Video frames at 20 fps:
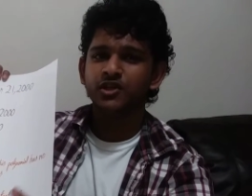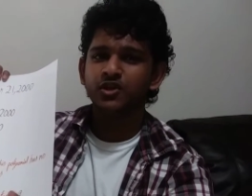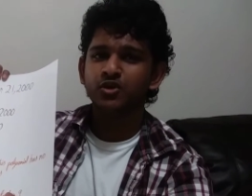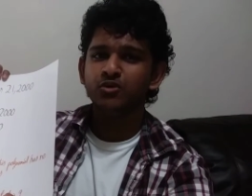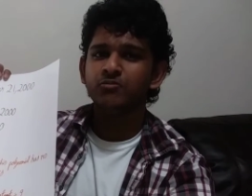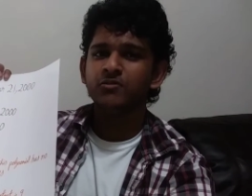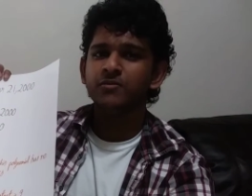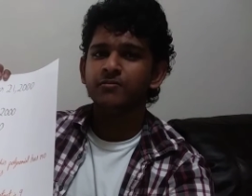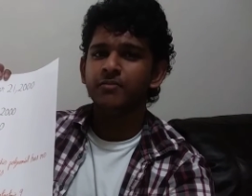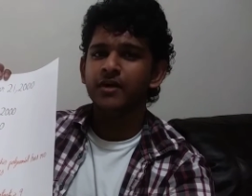
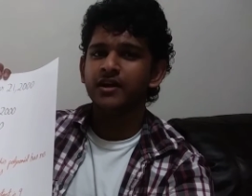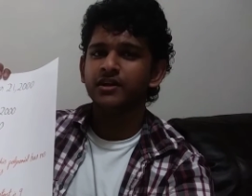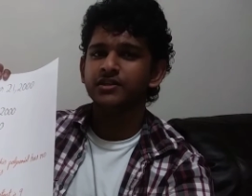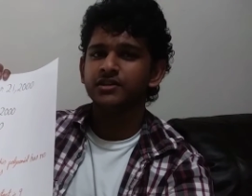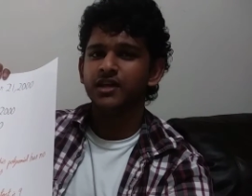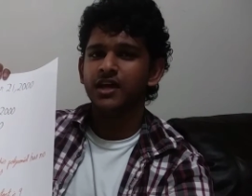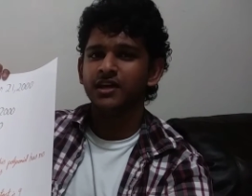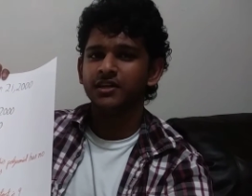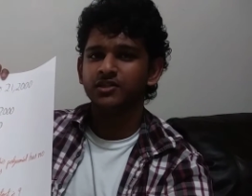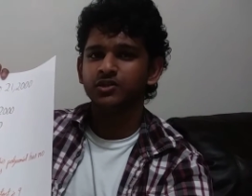cubed
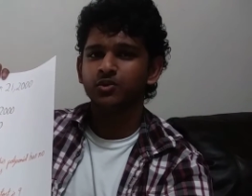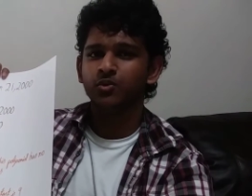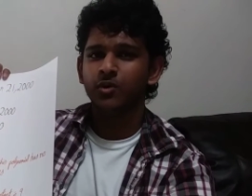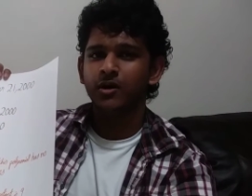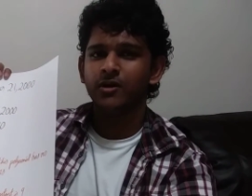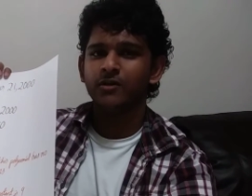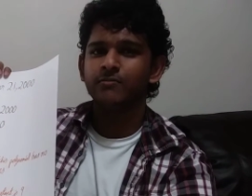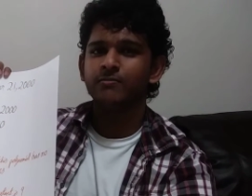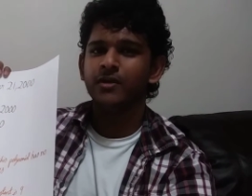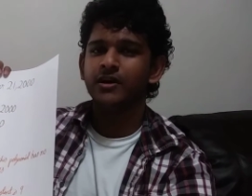minus x
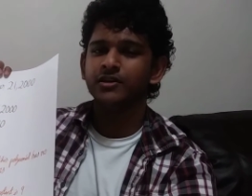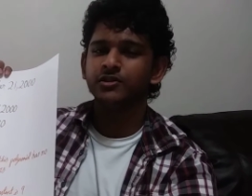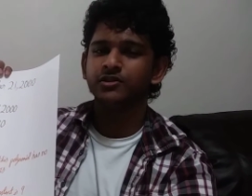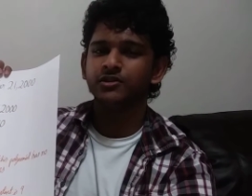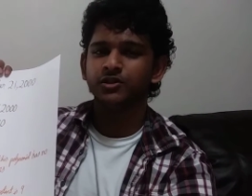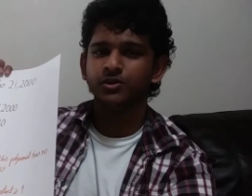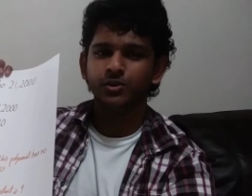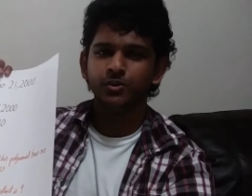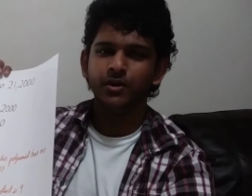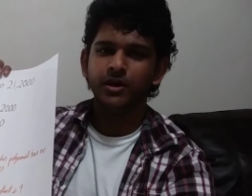squared minus
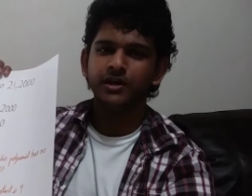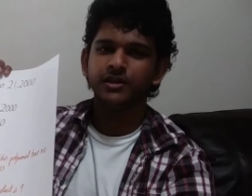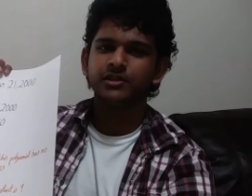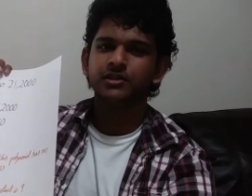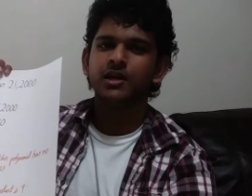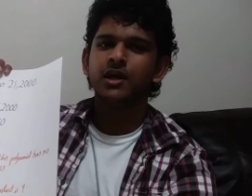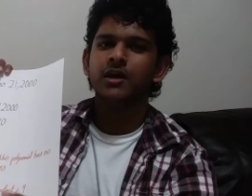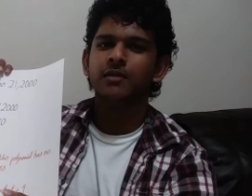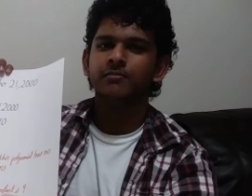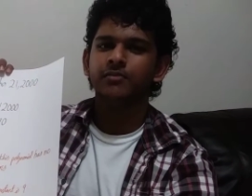2x
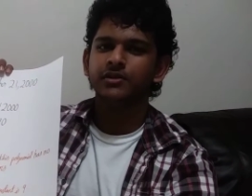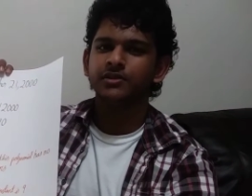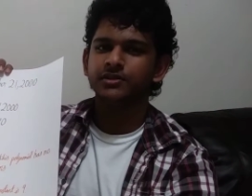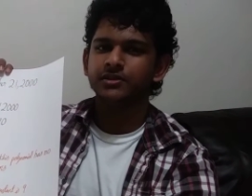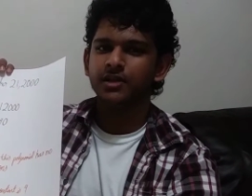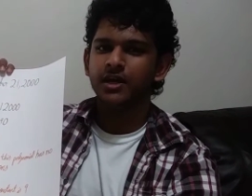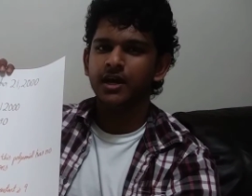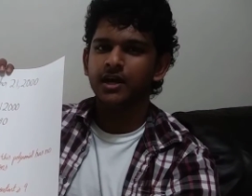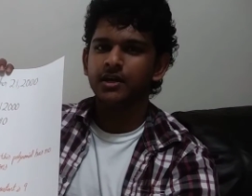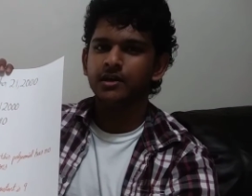plus
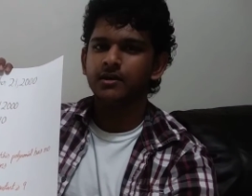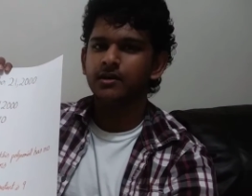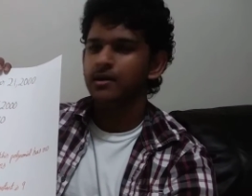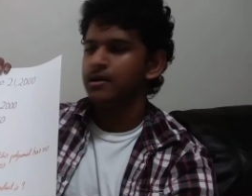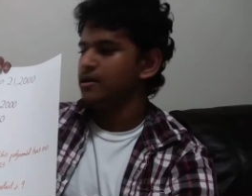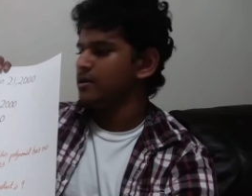9.